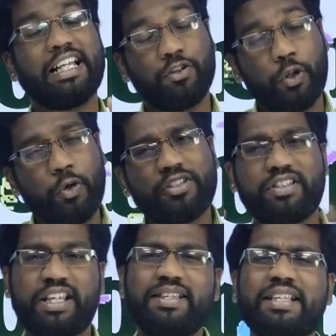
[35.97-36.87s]
Those
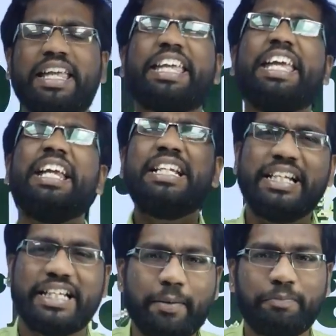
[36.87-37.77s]
things
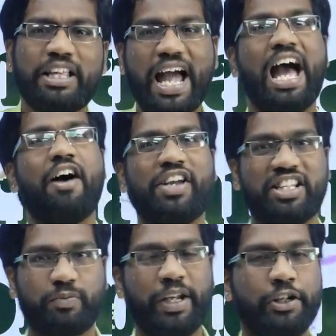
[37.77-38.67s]
in depth I have
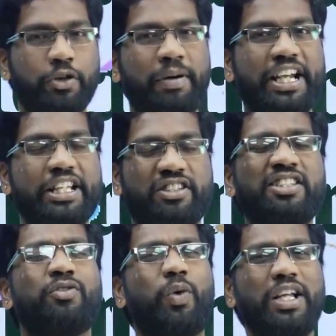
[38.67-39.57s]
explained you, my dear
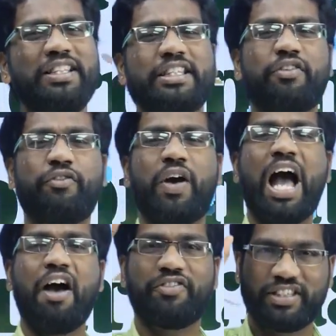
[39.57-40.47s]
students. Once if you
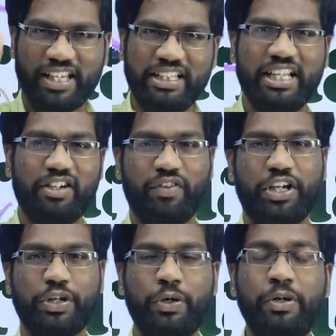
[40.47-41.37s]
have seen that
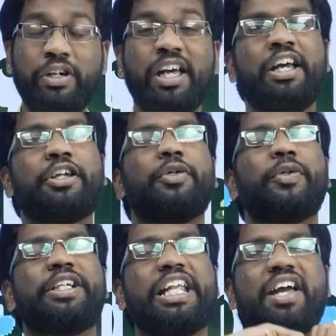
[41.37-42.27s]
video, you
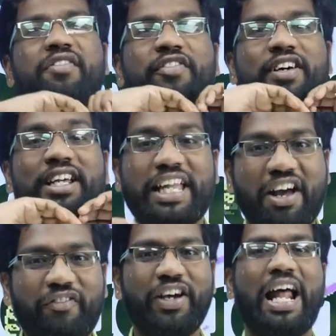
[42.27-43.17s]
never
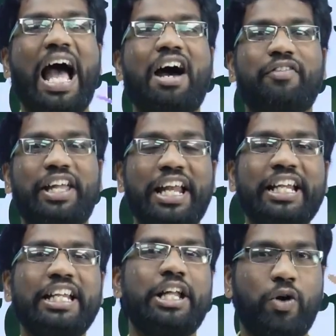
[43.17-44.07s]
ever have
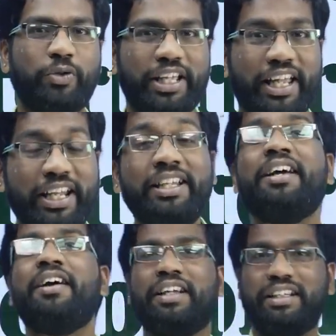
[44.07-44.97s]
any doubt in
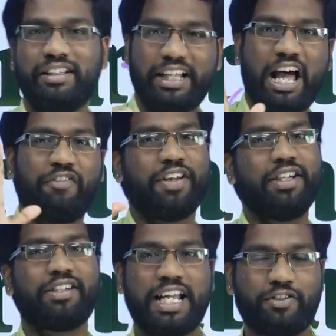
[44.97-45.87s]

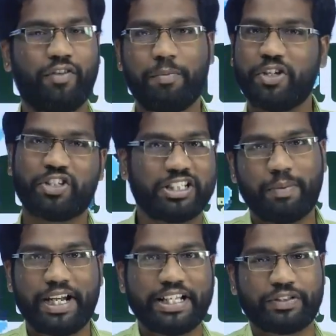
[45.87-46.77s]
graphical transformations,
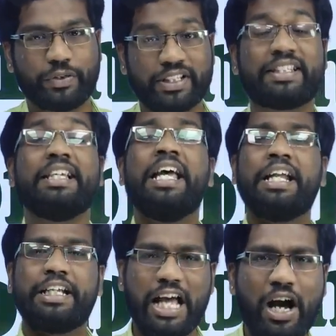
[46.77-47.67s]
my dear students.
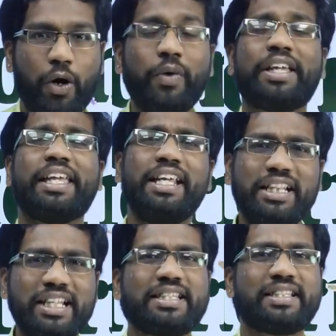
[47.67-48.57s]
Now
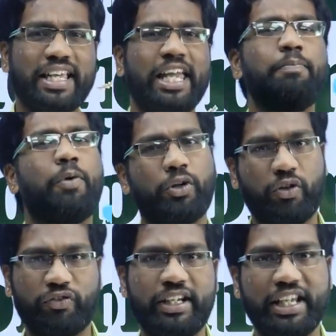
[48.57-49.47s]
in this second part
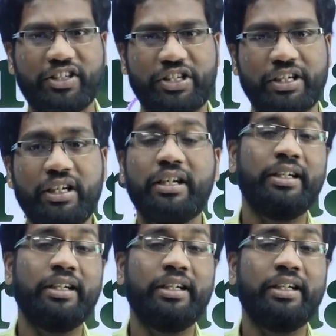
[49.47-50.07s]
of the lecture,